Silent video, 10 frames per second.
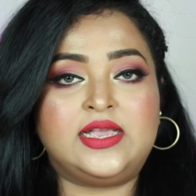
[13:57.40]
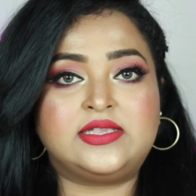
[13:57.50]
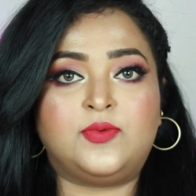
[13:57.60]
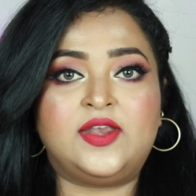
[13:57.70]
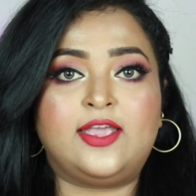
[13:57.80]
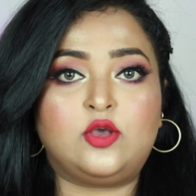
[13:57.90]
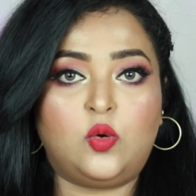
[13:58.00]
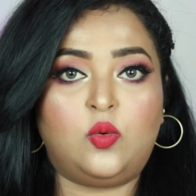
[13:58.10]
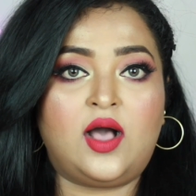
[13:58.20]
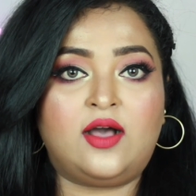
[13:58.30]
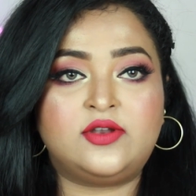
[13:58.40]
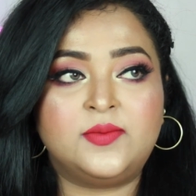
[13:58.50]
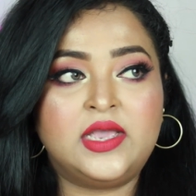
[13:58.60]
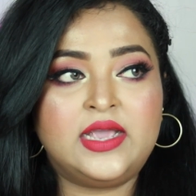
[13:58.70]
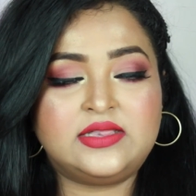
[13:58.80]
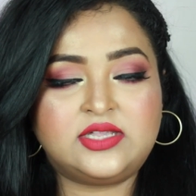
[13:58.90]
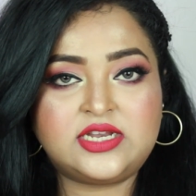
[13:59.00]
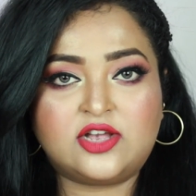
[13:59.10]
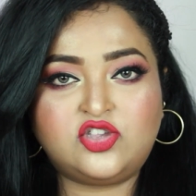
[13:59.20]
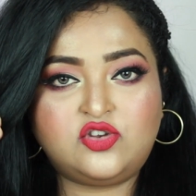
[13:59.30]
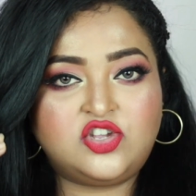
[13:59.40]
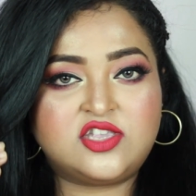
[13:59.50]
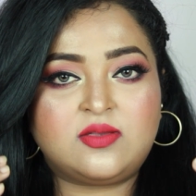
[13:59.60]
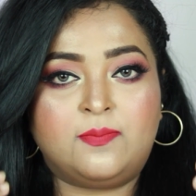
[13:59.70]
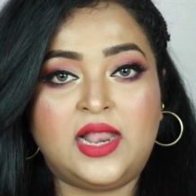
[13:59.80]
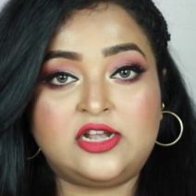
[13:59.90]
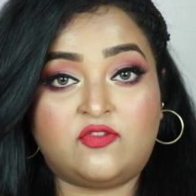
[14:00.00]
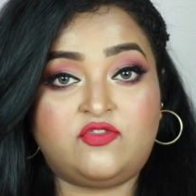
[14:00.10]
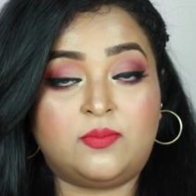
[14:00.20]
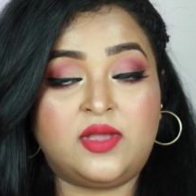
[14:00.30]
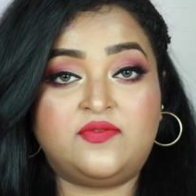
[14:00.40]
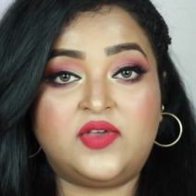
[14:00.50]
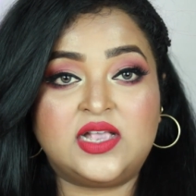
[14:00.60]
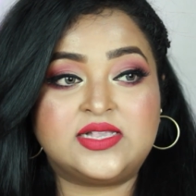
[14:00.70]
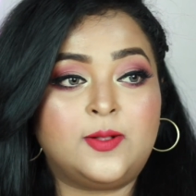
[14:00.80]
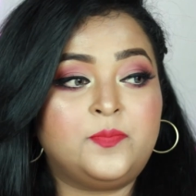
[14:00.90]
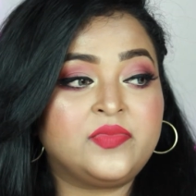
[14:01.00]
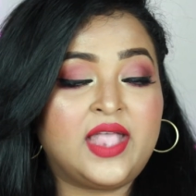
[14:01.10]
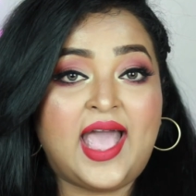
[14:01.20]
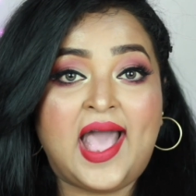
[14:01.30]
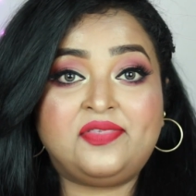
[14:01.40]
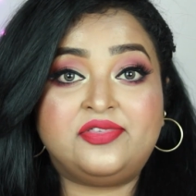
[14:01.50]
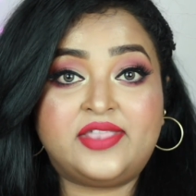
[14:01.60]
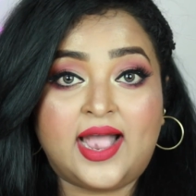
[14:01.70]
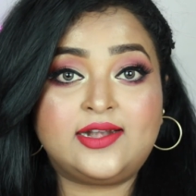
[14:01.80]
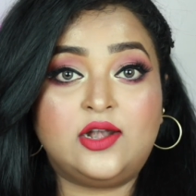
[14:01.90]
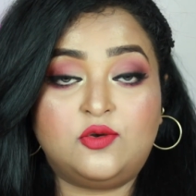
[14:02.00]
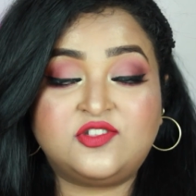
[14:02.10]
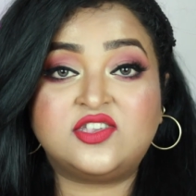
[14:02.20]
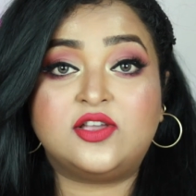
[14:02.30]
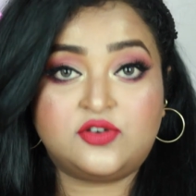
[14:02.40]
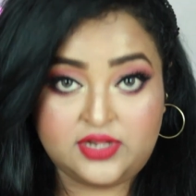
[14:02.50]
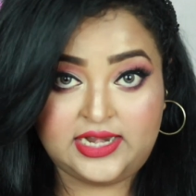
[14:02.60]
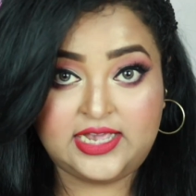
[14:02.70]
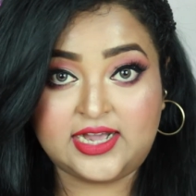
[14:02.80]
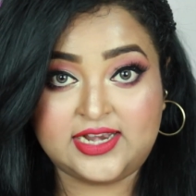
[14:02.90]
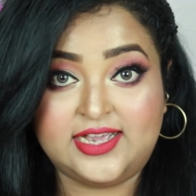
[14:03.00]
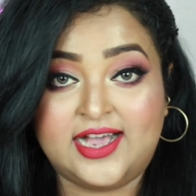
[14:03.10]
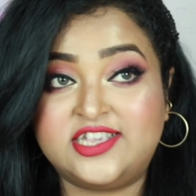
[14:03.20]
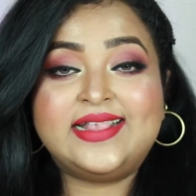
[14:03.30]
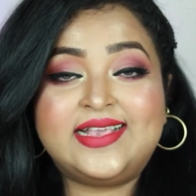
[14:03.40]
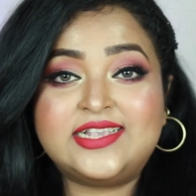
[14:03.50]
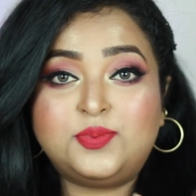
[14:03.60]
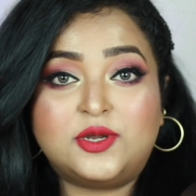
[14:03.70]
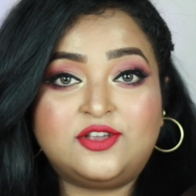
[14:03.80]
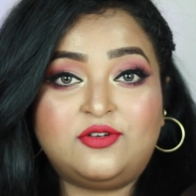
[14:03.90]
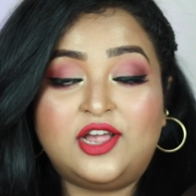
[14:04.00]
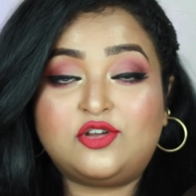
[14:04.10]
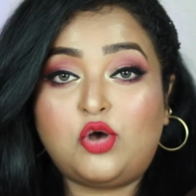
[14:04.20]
days when I go out, it starts to just melt off from my face, and that looks really ugly, guys. This particular